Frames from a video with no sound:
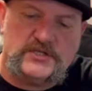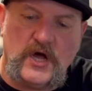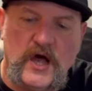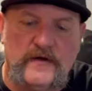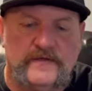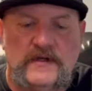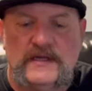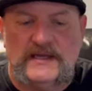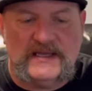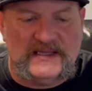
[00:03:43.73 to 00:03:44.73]
off,
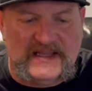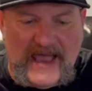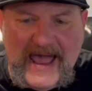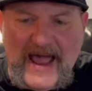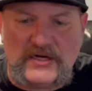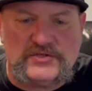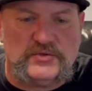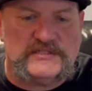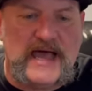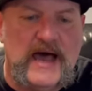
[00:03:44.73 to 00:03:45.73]
get the
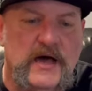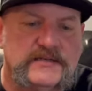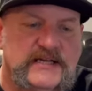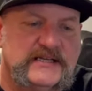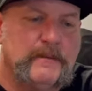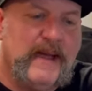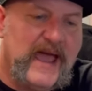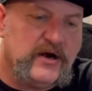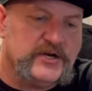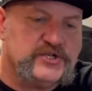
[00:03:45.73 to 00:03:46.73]
axles out, take the
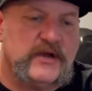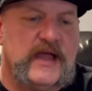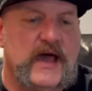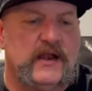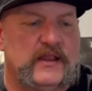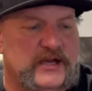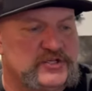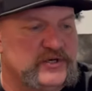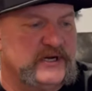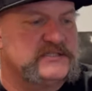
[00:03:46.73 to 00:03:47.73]
battery tray out,
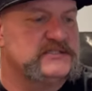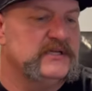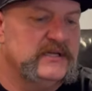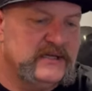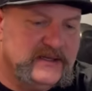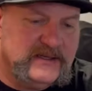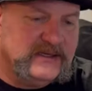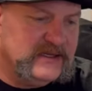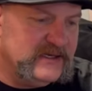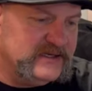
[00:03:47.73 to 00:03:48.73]
electrics,
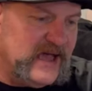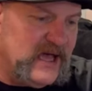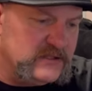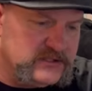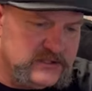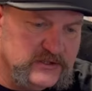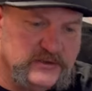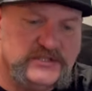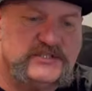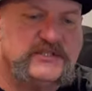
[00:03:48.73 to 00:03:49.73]
get it down to
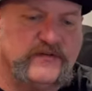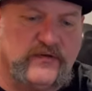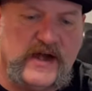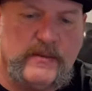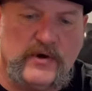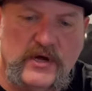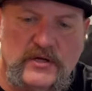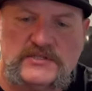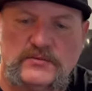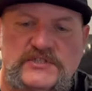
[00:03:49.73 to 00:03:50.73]
just the frame
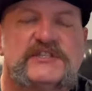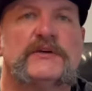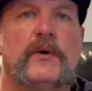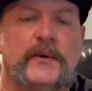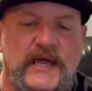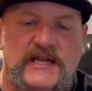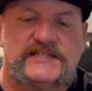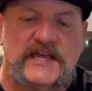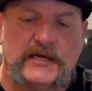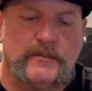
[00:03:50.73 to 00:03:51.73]
rails, and we'll see what we got to
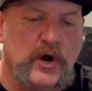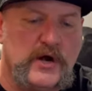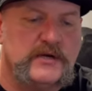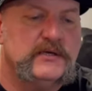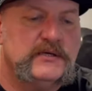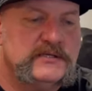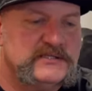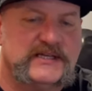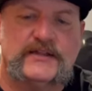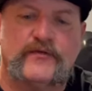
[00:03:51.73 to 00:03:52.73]
take apart
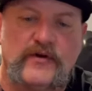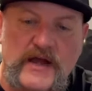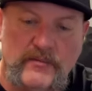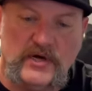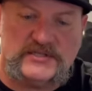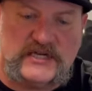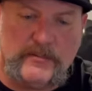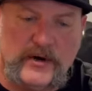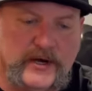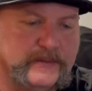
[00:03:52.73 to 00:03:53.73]
to get the frame rails
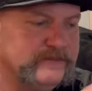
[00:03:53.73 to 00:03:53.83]
separated.